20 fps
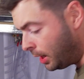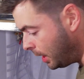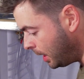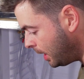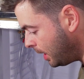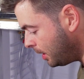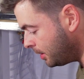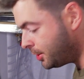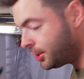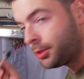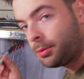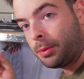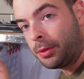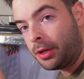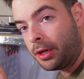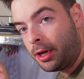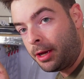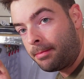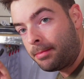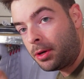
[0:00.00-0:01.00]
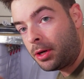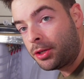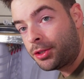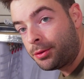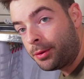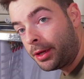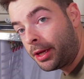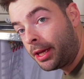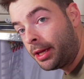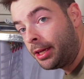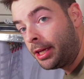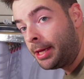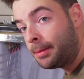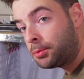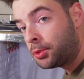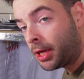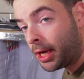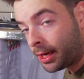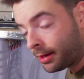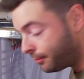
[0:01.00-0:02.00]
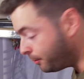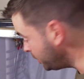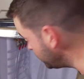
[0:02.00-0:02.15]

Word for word: uh, just with a number so I can keep track of